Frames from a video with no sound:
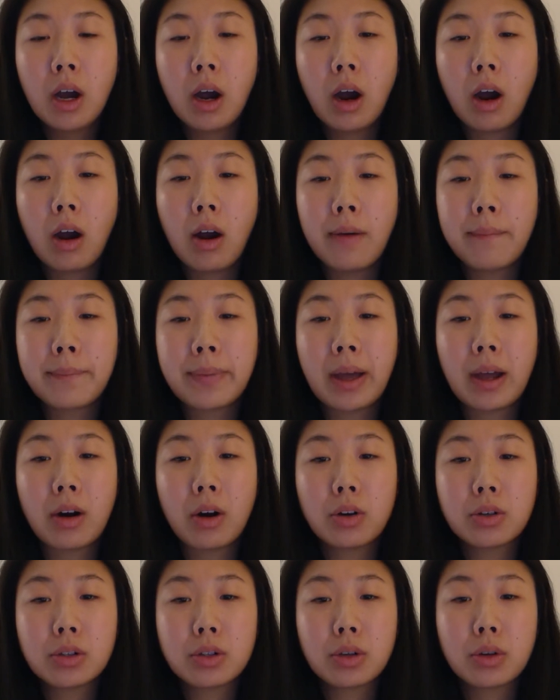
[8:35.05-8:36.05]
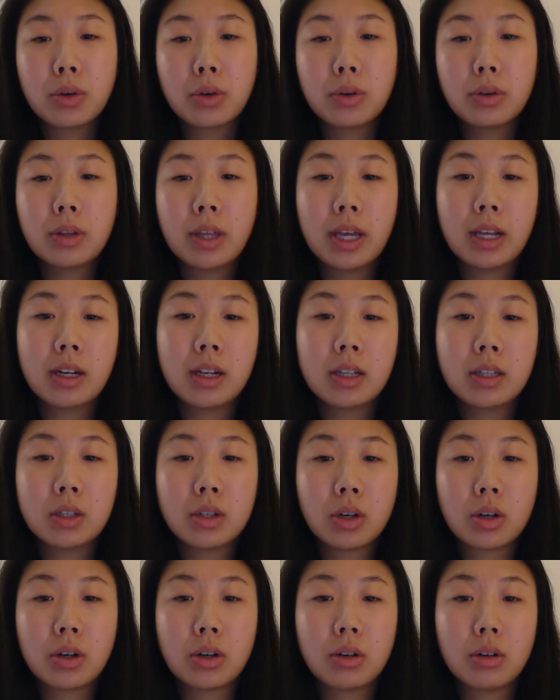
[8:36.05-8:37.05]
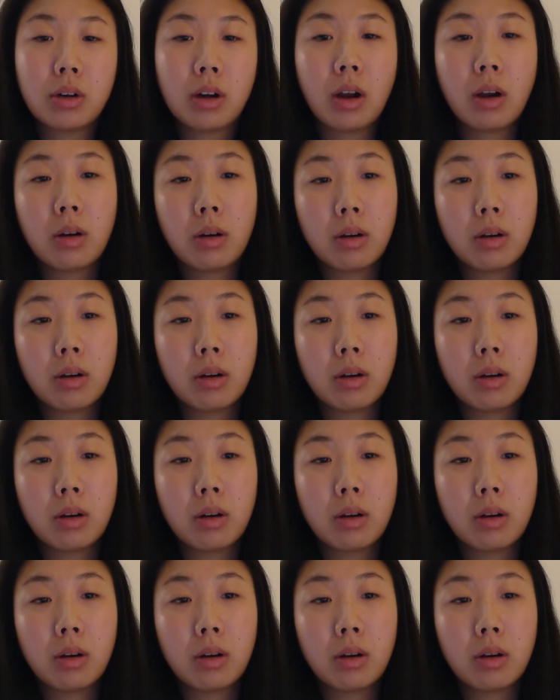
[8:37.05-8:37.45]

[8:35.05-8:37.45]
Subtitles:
That also then in turn